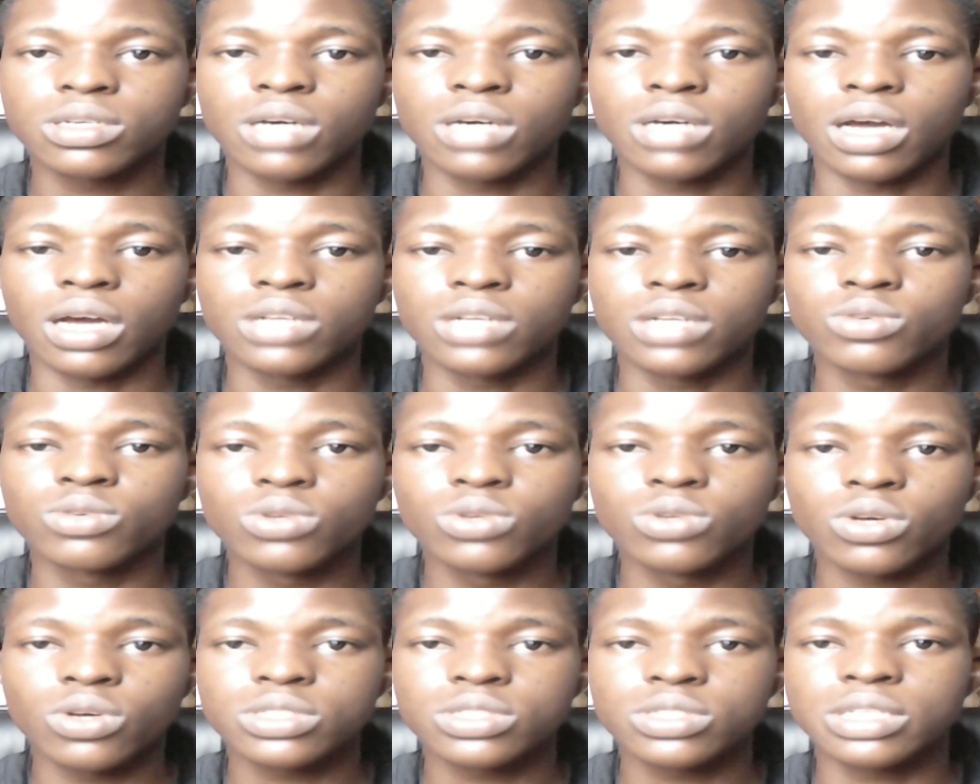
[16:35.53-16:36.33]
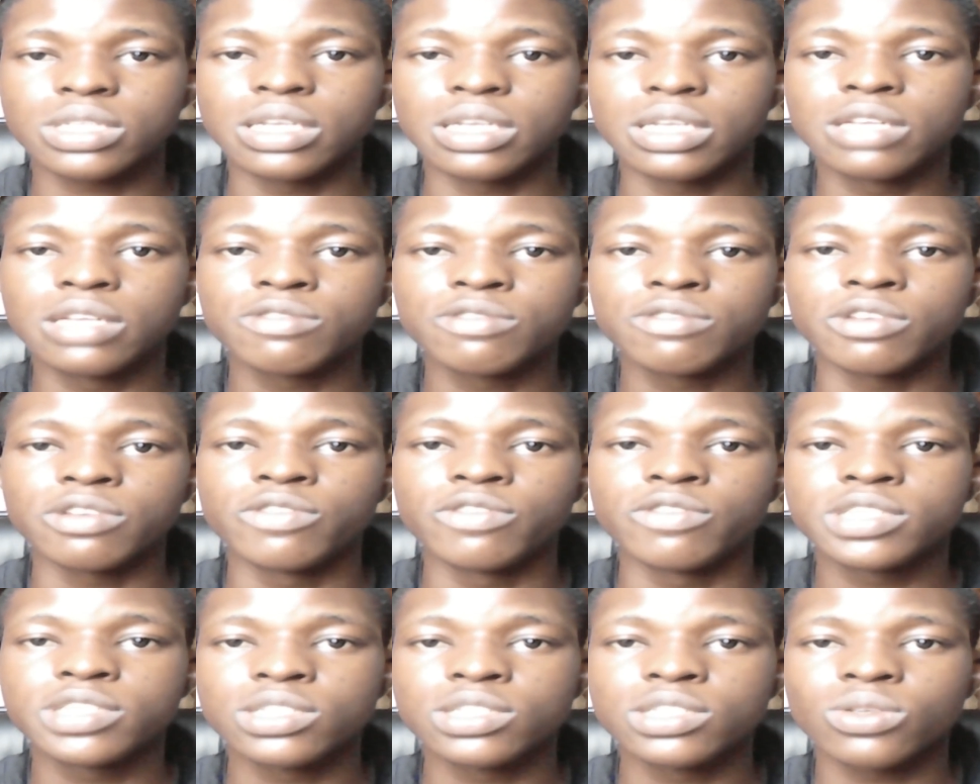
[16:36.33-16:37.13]
Do not leave a
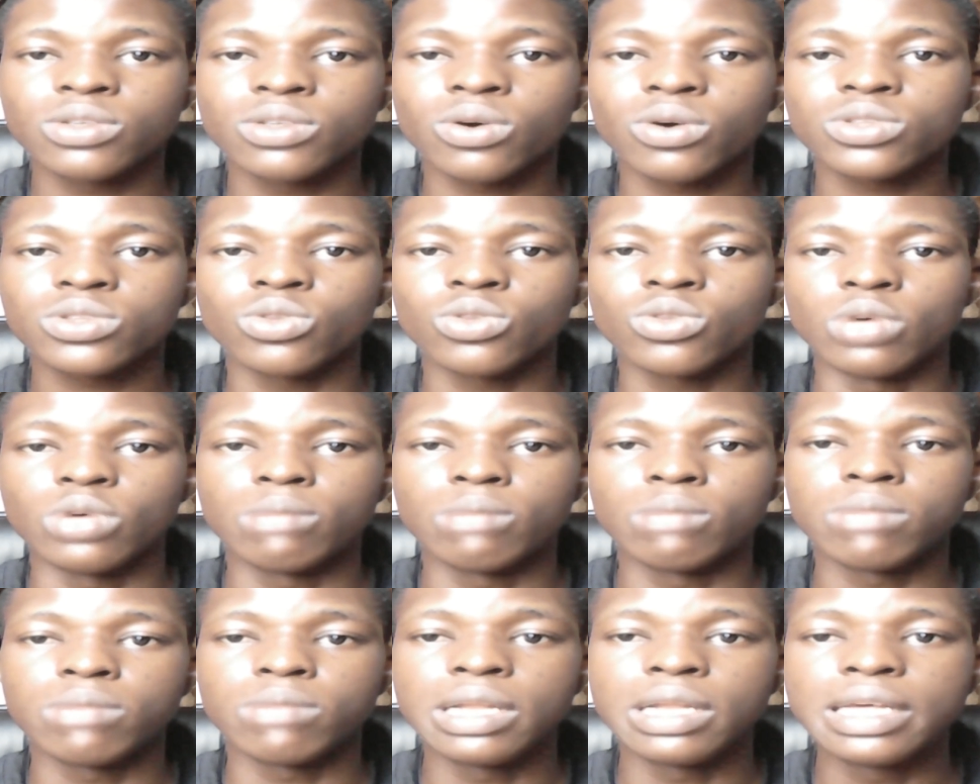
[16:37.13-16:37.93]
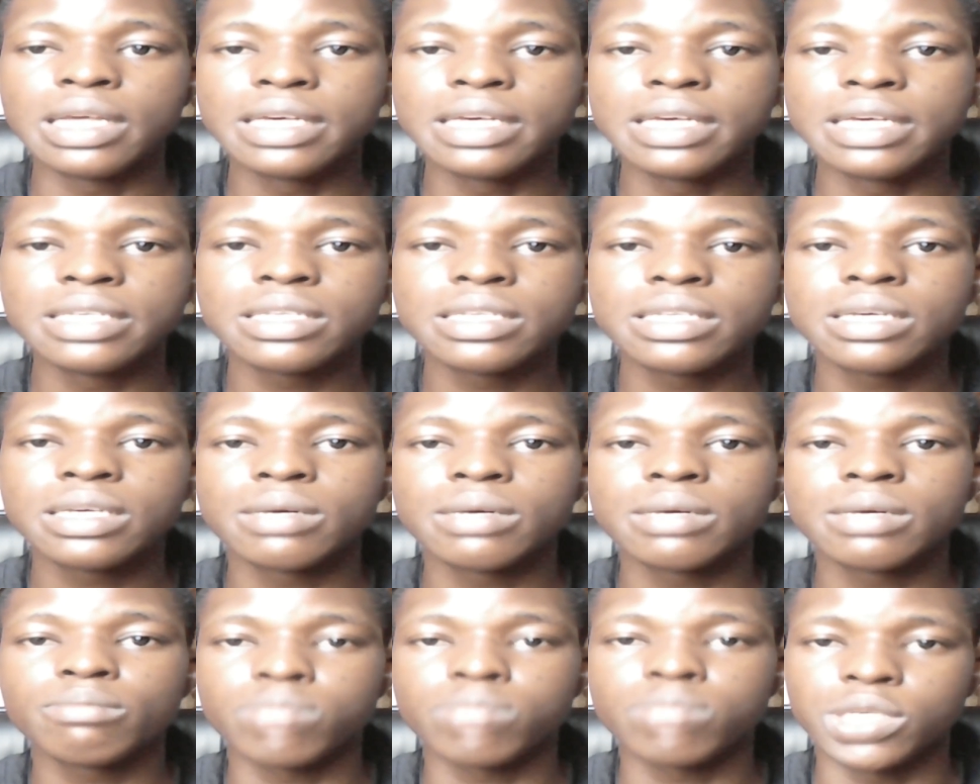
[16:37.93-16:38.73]
visitor to a plain
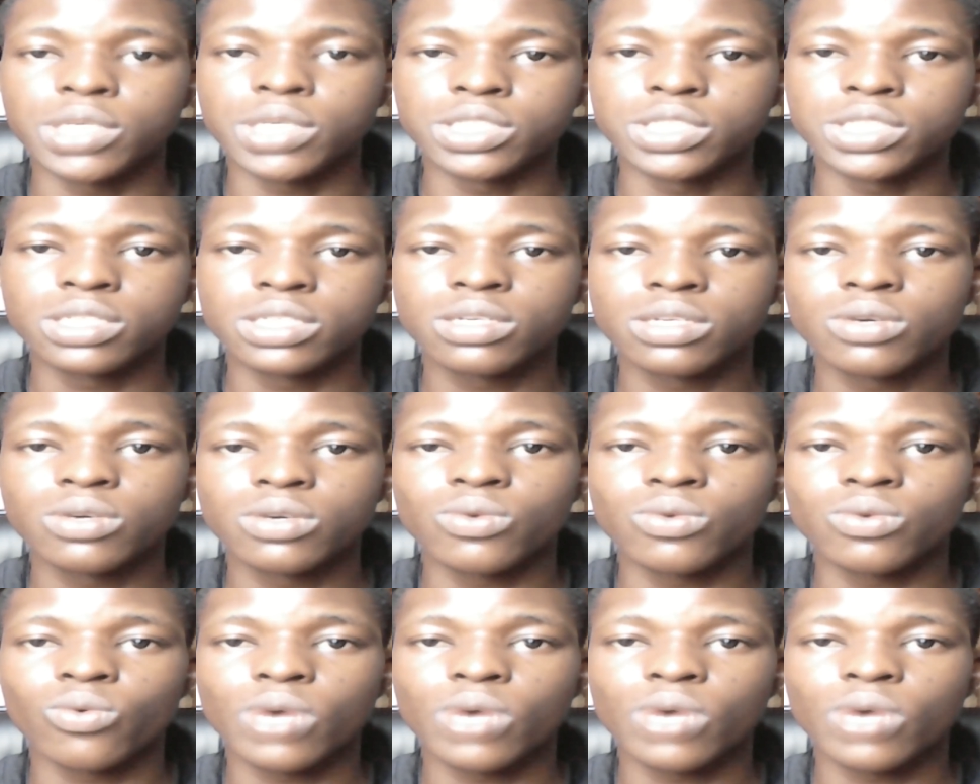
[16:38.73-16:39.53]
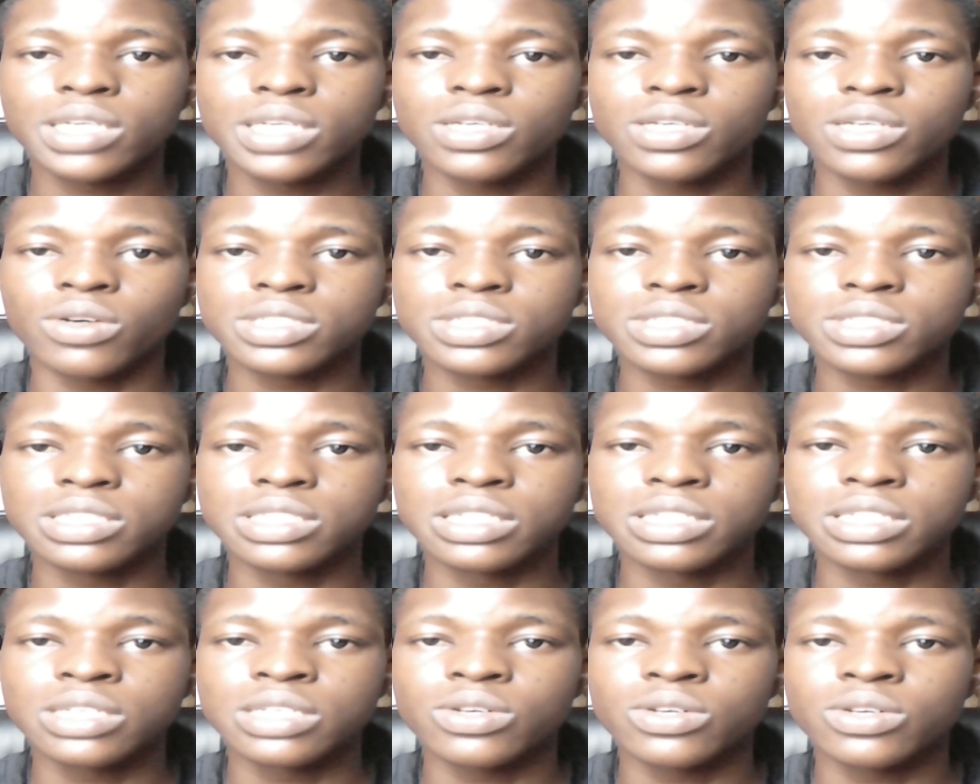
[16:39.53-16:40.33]
page where he or she
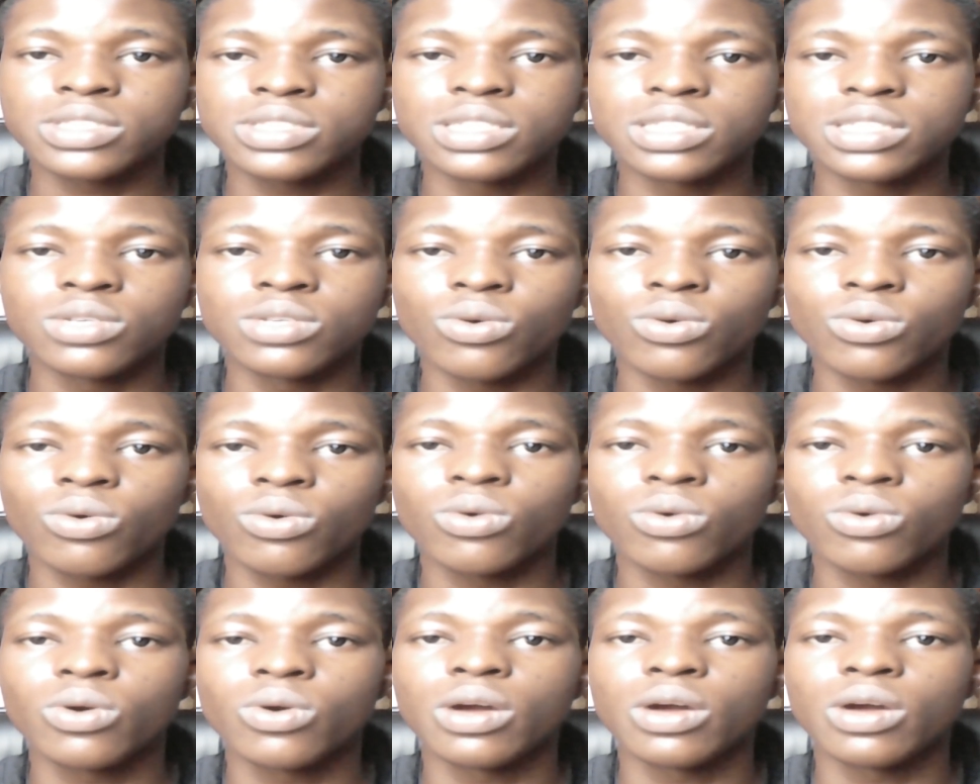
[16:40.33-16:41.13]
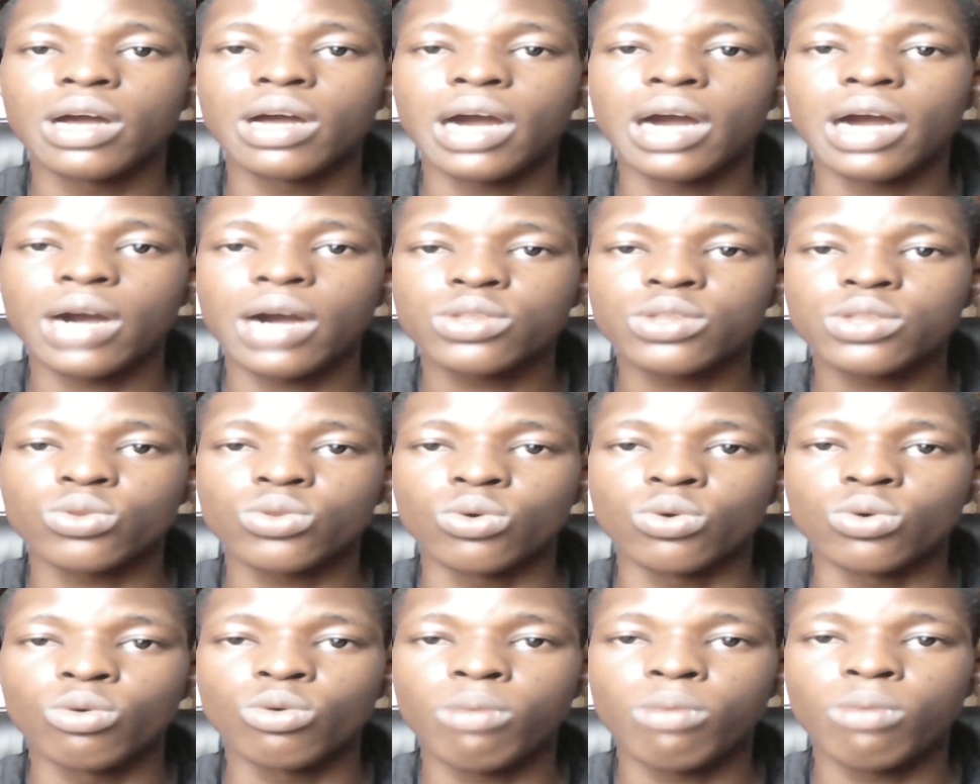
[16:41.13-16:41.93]
doesn't know how to
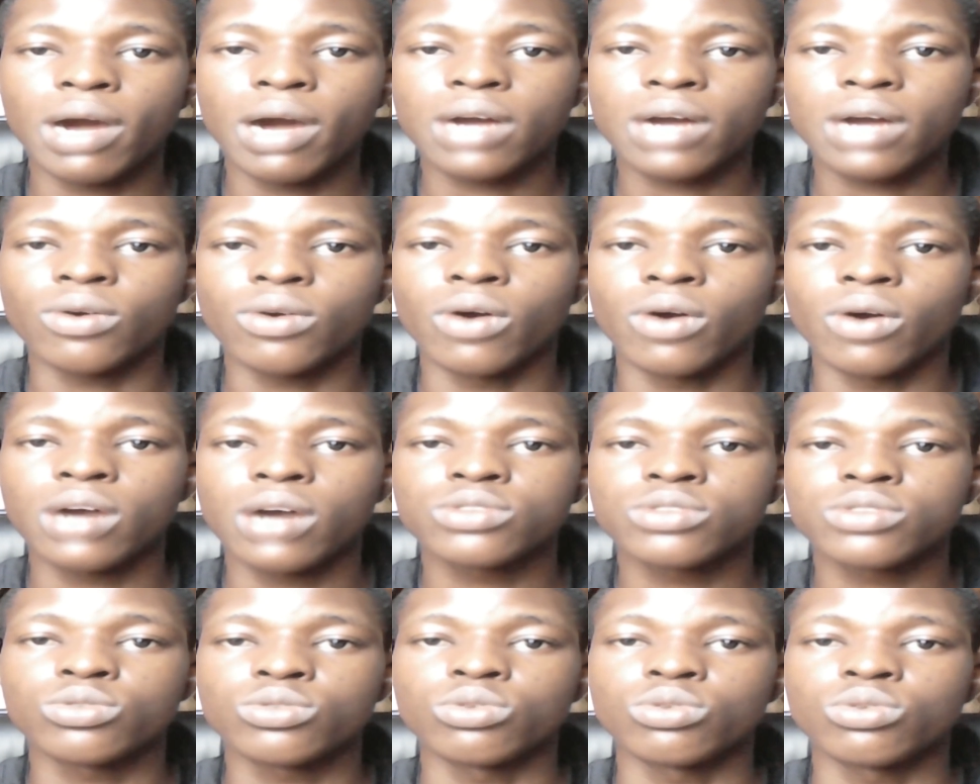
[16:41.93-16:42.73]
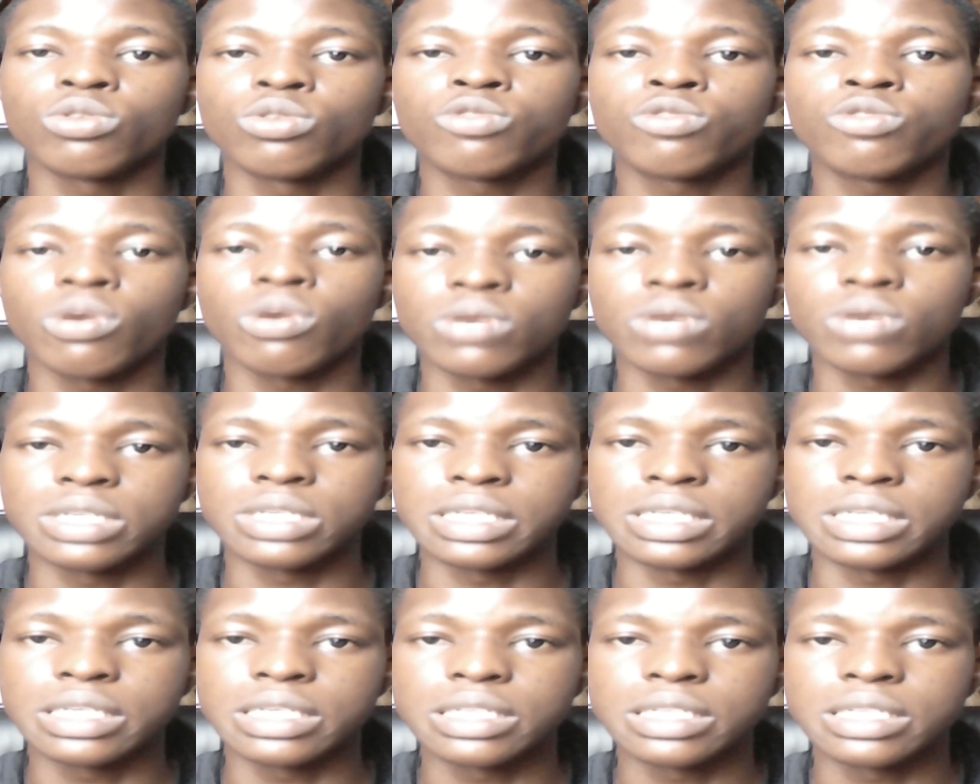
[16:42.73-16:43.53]
go back or how to go forward
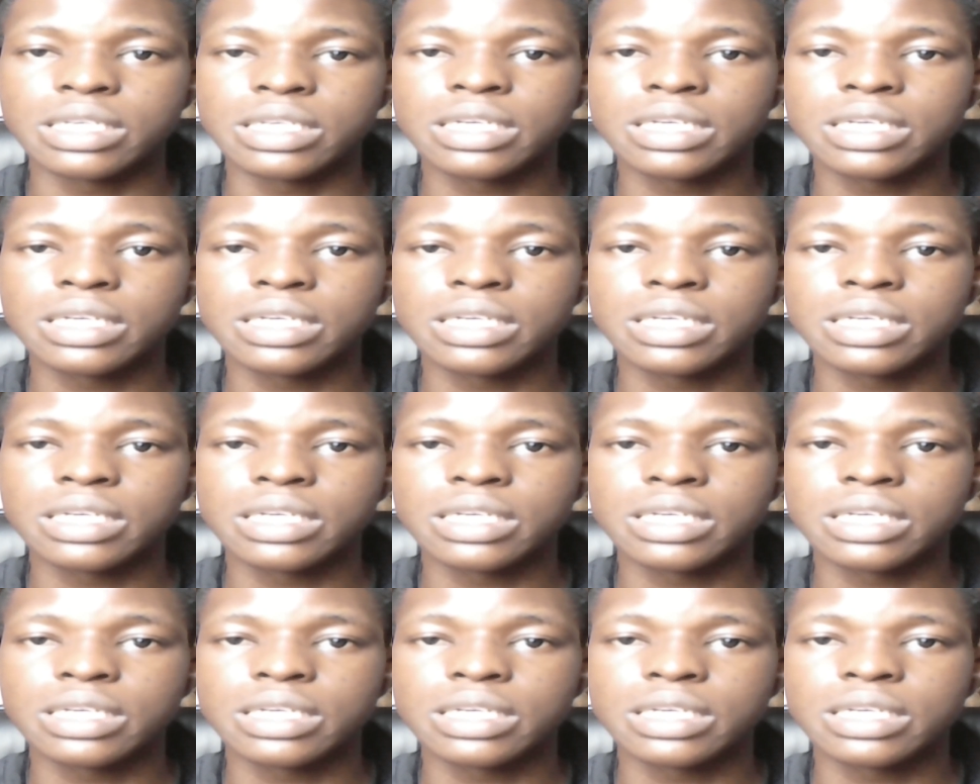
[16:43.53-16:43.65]
again.